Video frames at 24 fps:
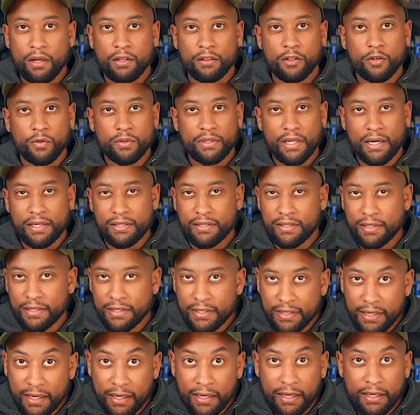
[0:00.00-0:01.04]
Luke 9
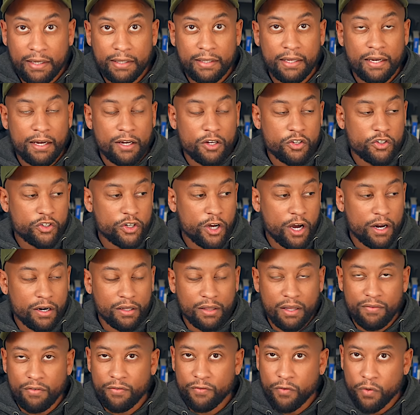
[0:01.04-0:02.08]
16, John
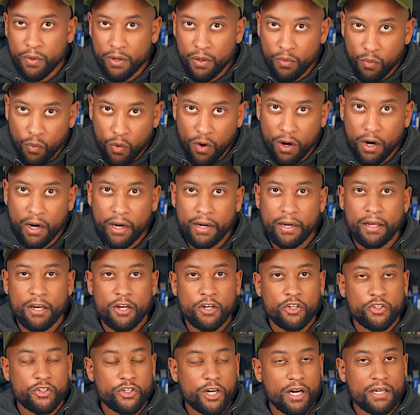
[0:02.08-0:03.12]
11 41,
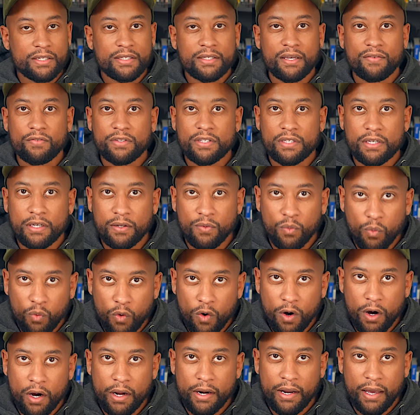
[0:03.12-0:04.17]
John 17
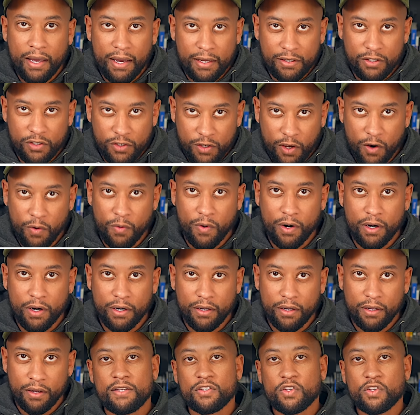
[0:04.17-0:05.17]
1, and so on?